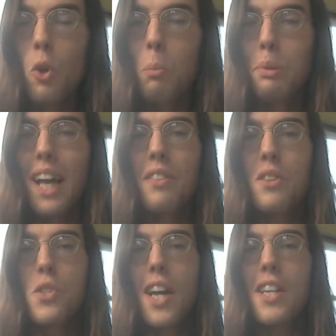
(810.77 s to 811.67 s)
who
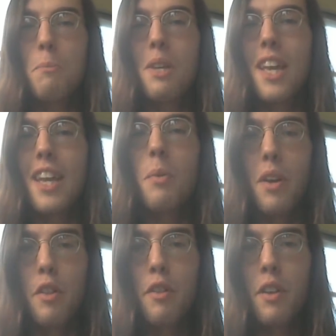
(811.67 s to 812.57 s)
planned the site to begin
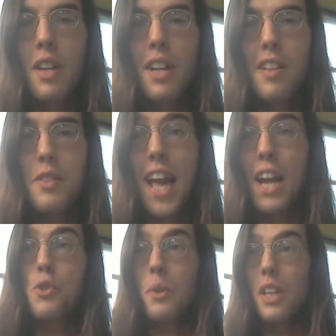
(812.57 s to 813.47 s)
with. They
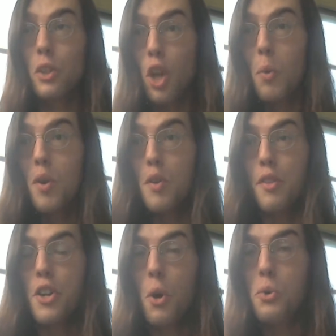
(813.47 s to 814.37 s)
actually
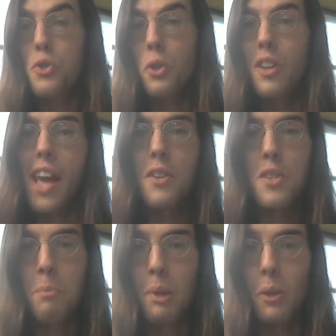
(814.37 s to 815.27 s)
lowered the coastal
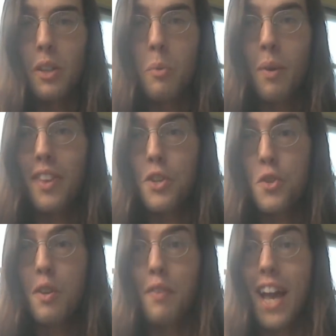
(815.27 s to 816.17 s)
land to build it when they
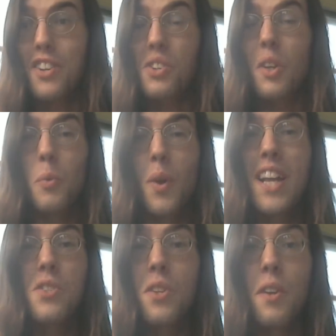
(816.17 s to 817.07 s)
should have actually
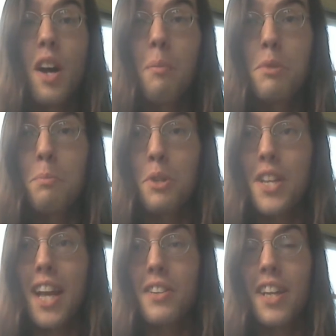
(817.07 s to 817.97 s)
raised it up to
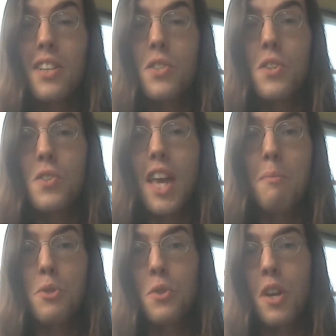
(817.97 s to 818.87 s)
protect against the
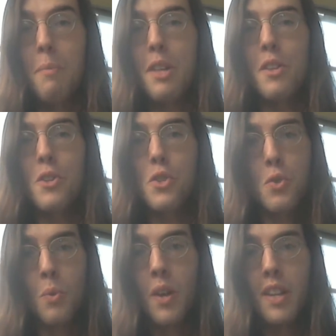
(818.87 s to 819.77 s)
same tsunami that
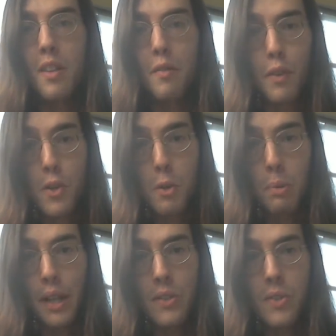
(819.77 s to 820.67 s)
destroyed in the
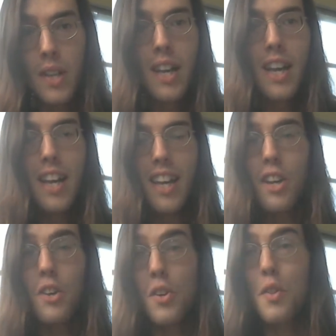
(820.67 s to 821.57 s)
first place
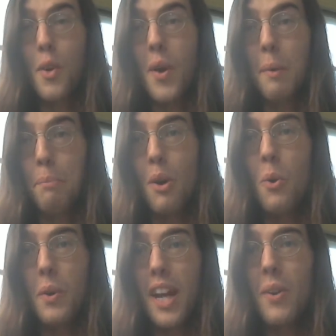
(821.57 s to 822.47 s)
in an
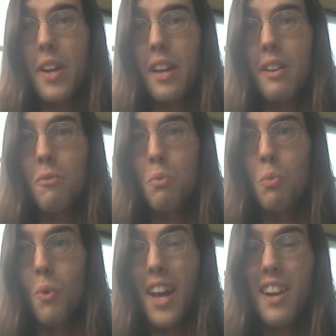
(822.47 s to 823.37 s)
earthquake-prone area
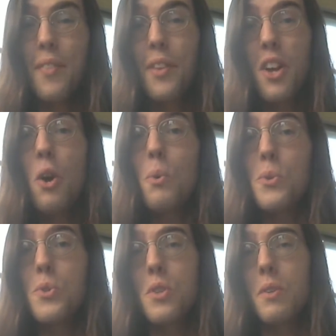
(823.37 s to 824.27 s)
right on the
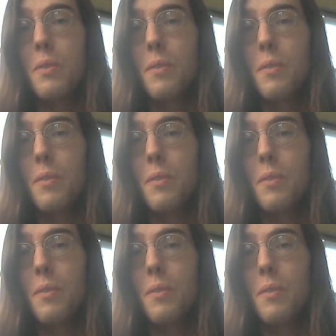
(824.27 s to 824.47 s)
coast.